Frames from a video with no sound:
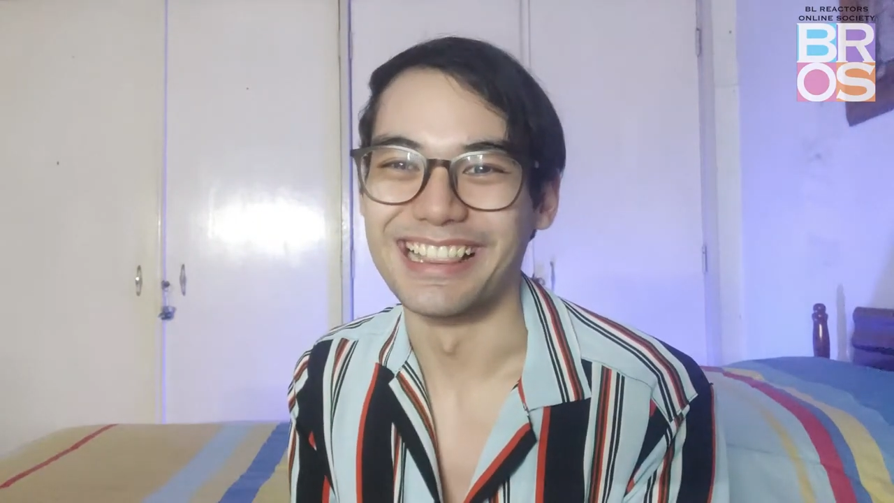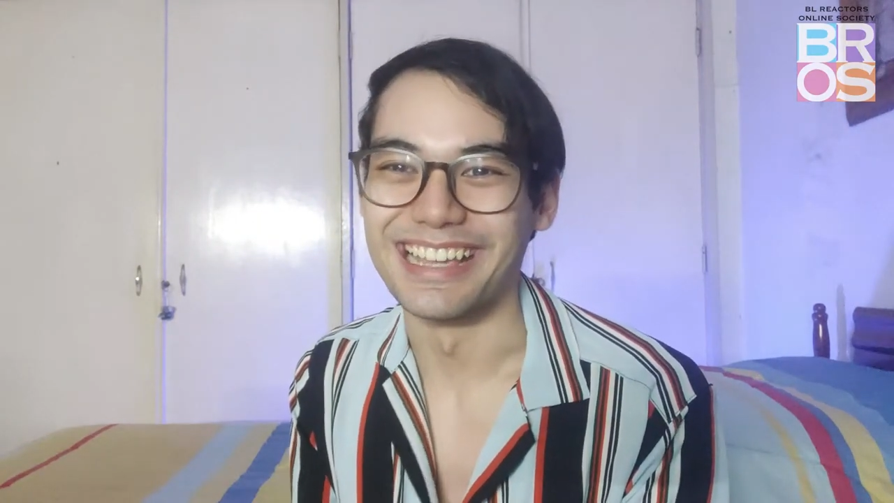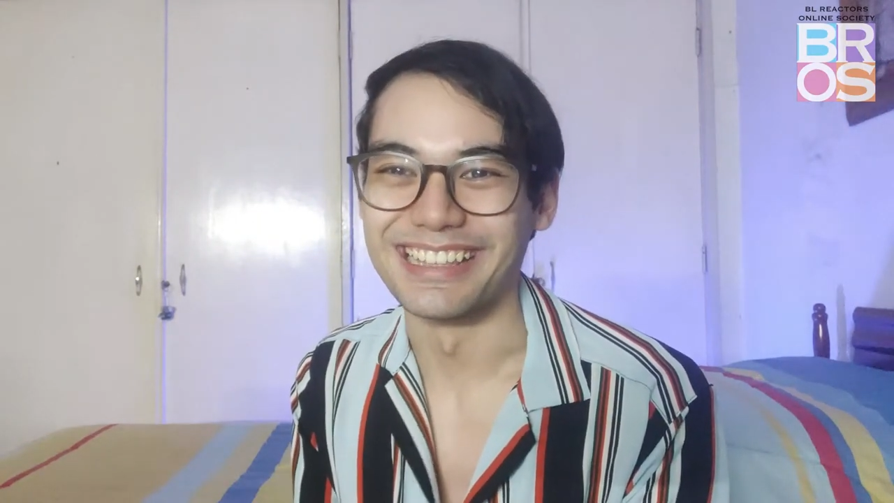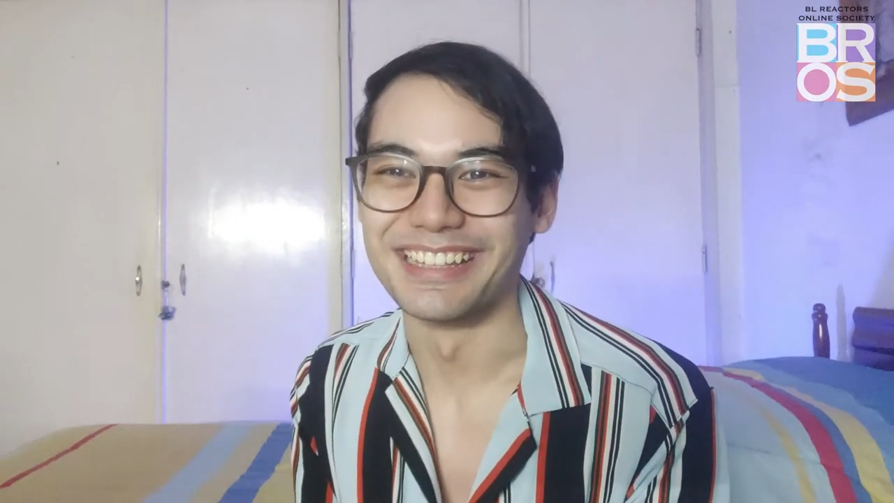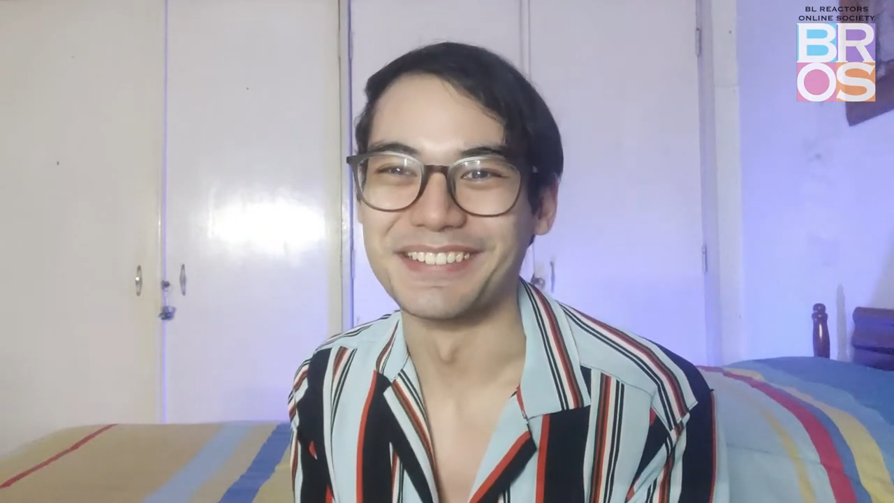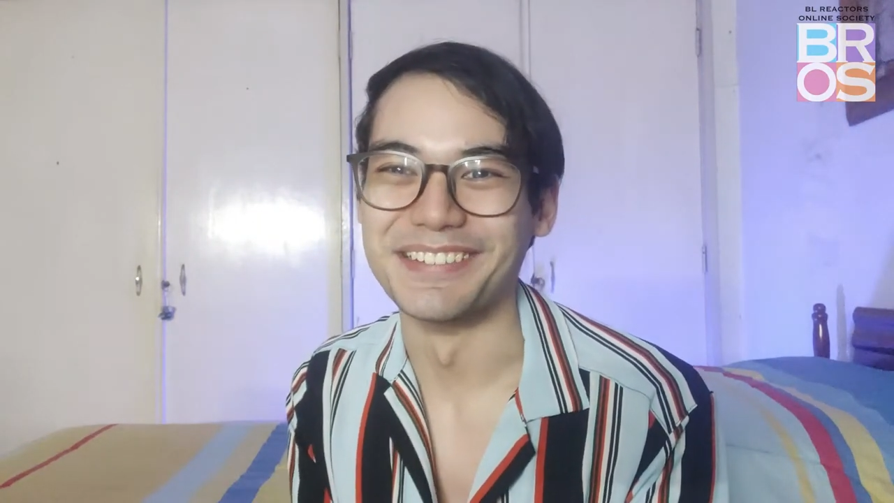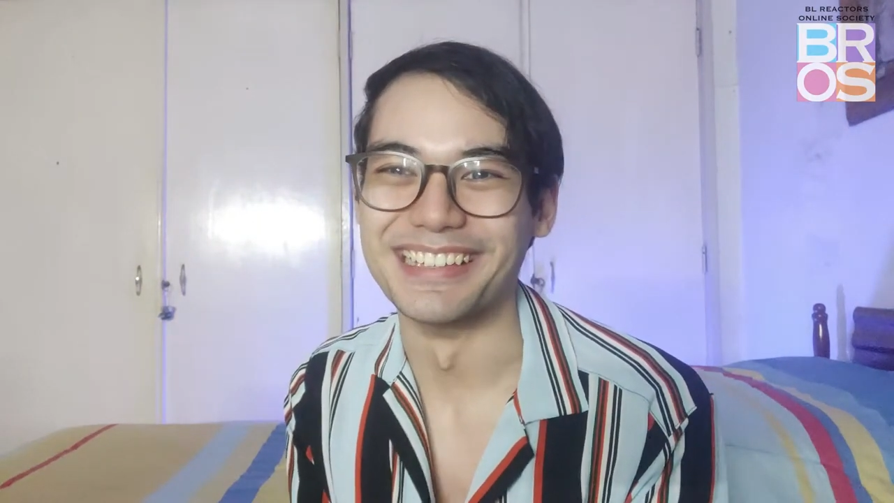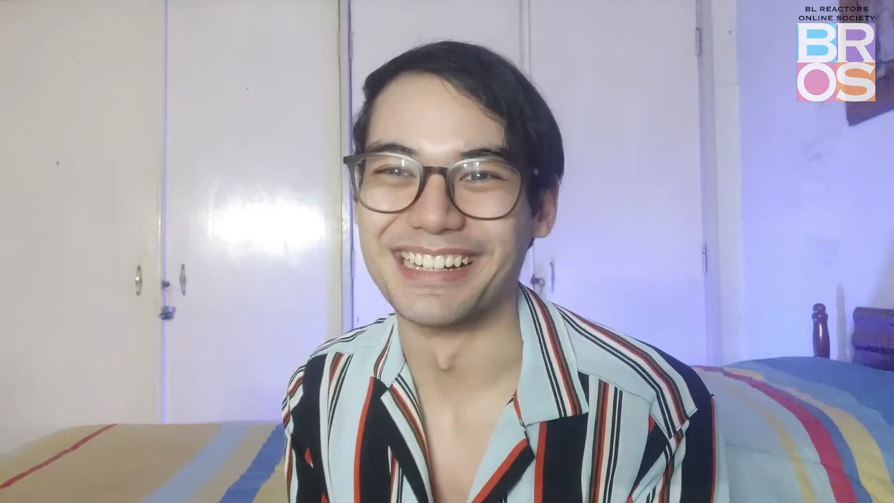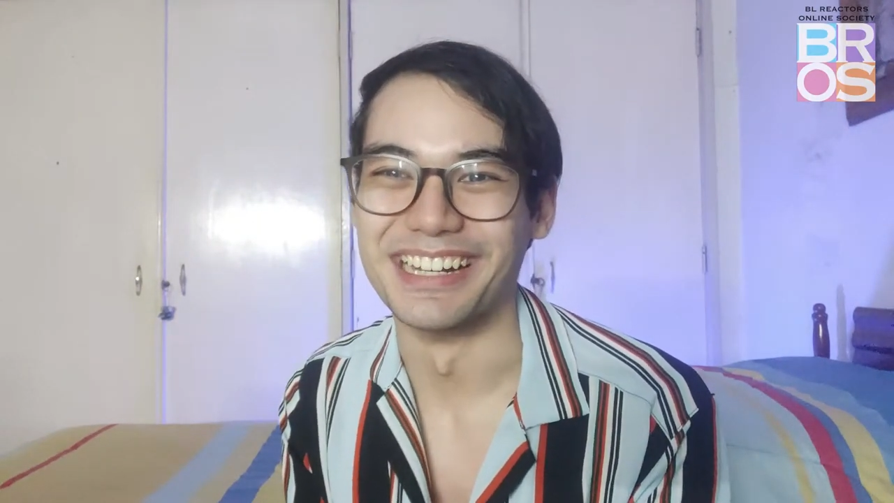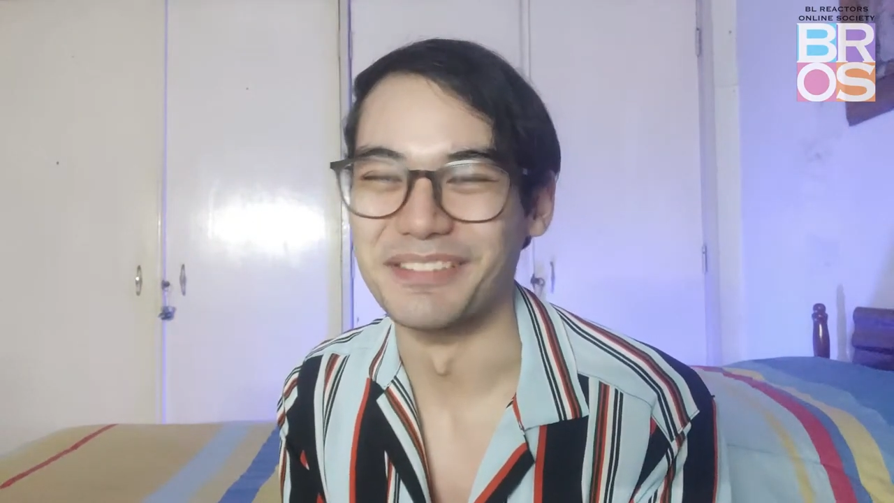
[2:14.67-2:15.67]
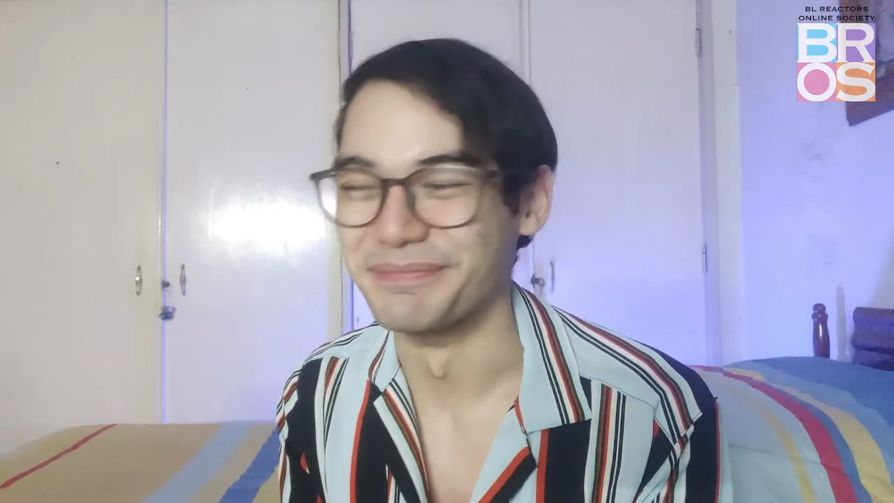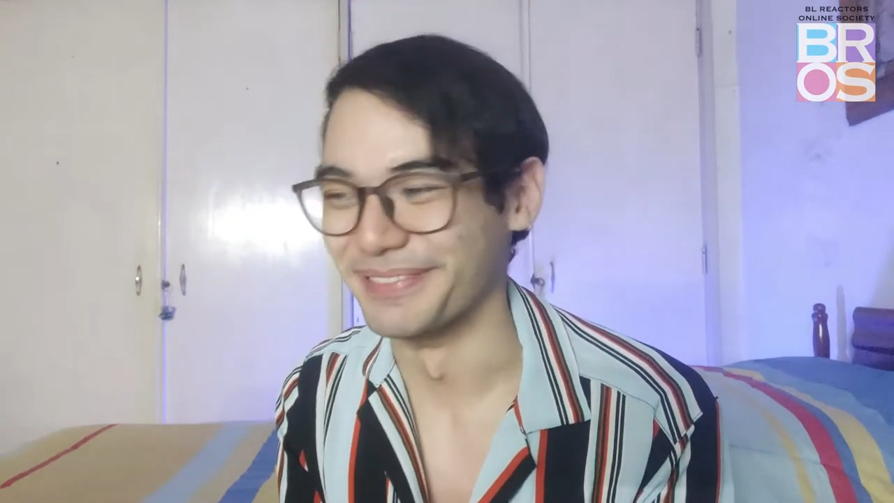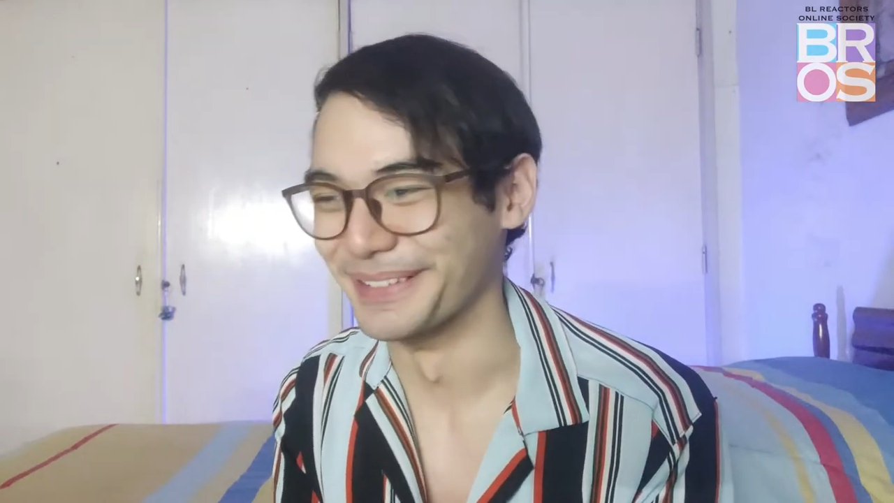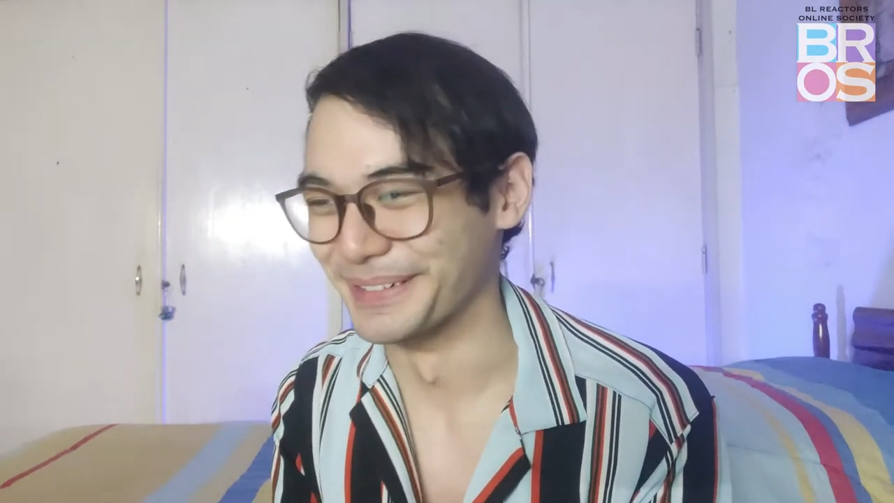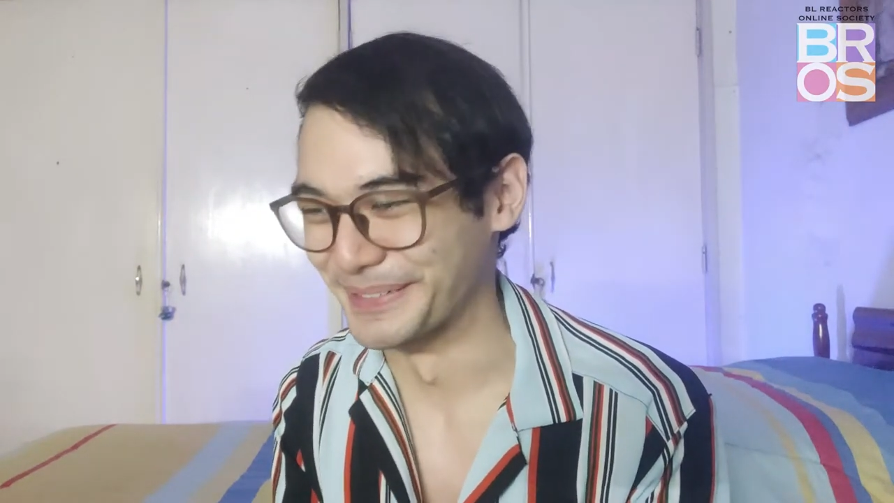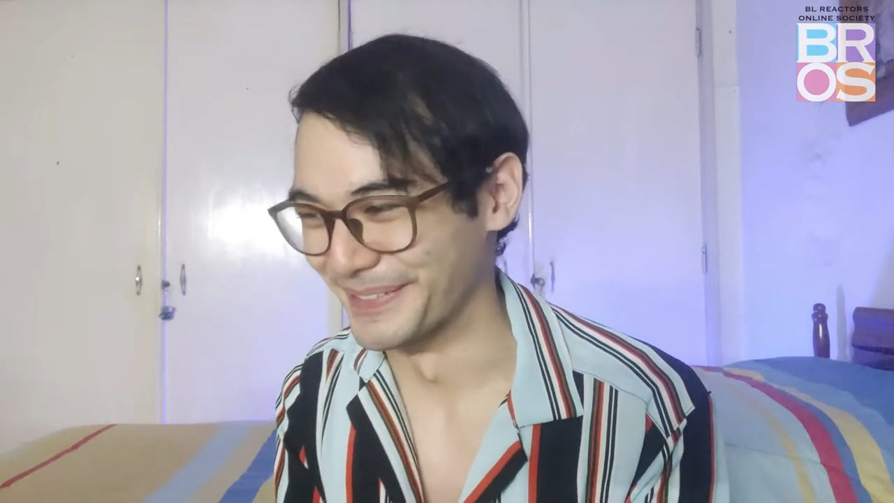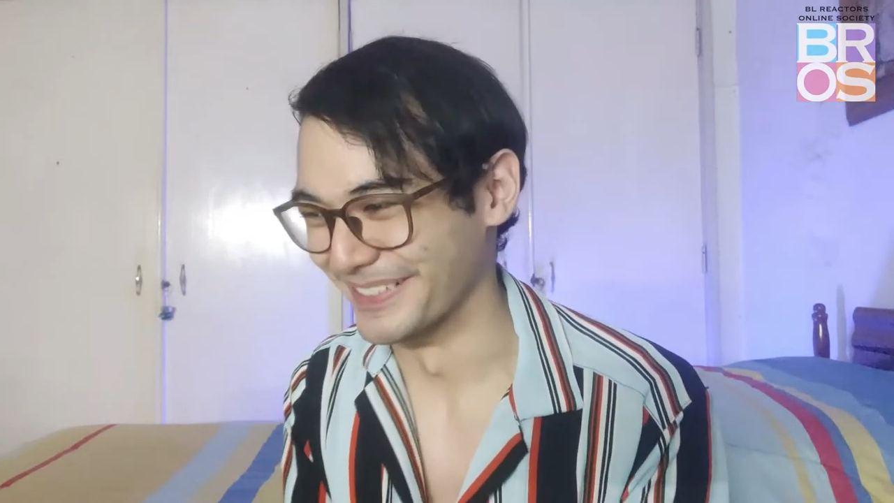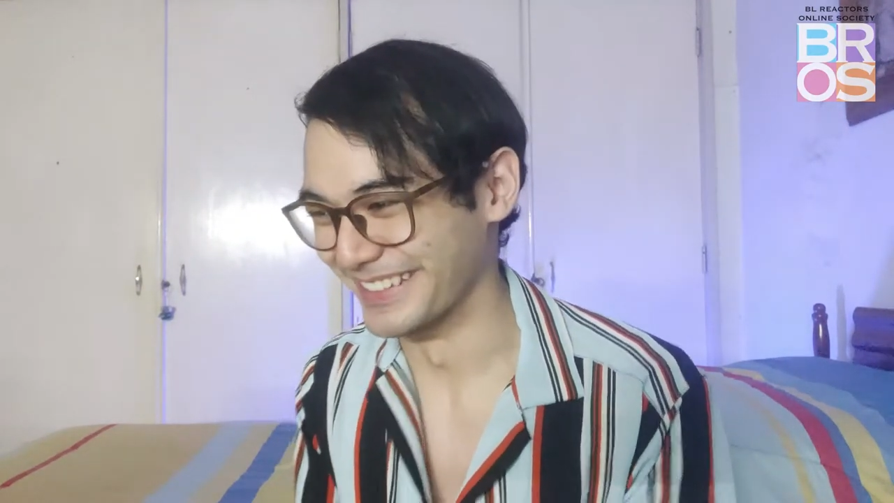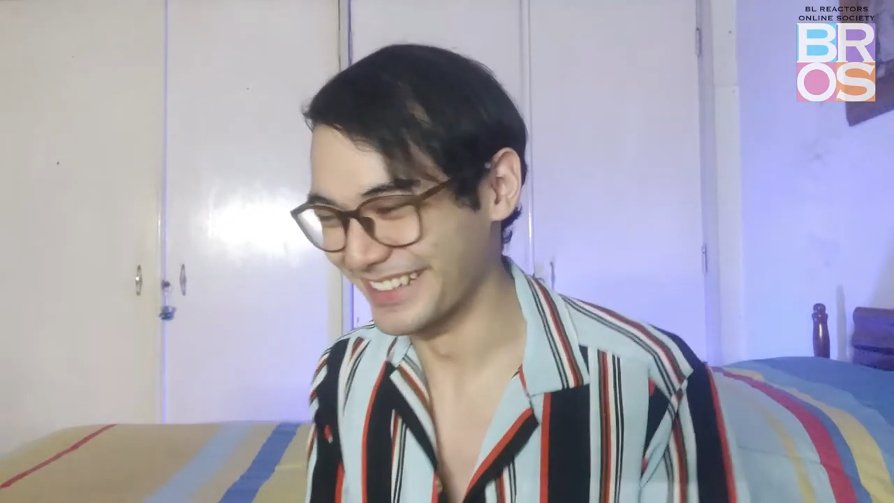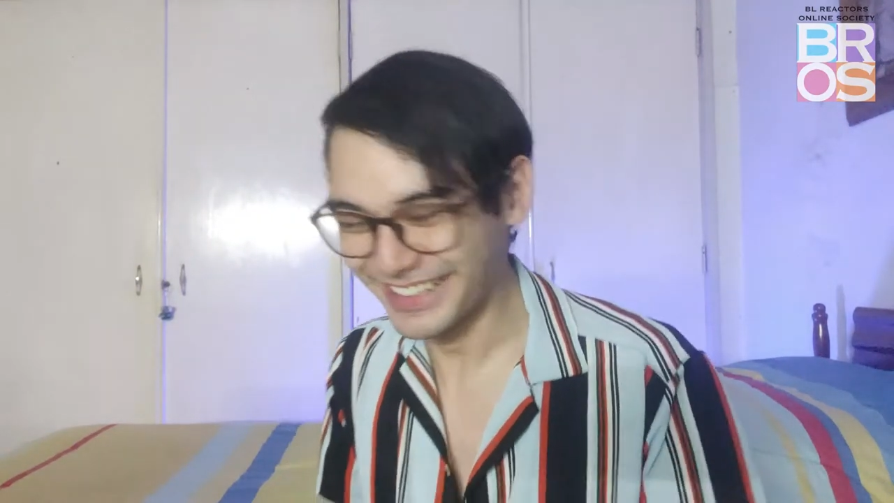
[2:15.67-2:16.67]
late ako
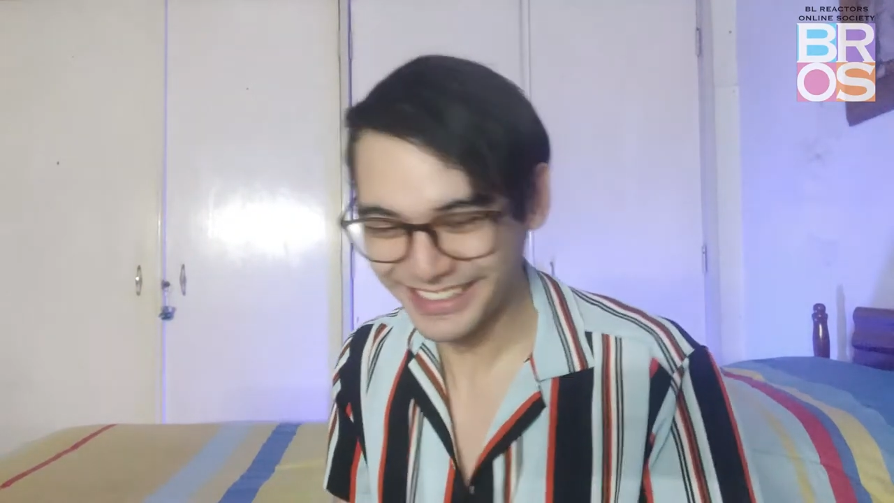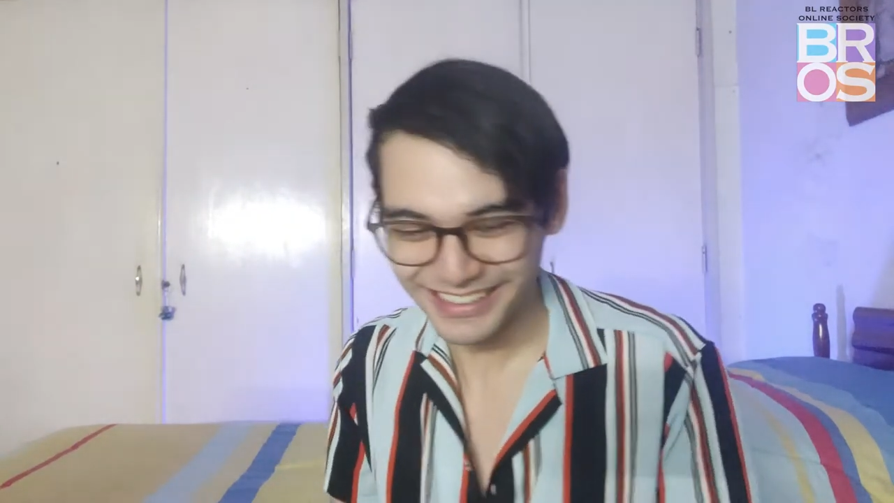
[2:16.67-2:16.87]
nag-upload.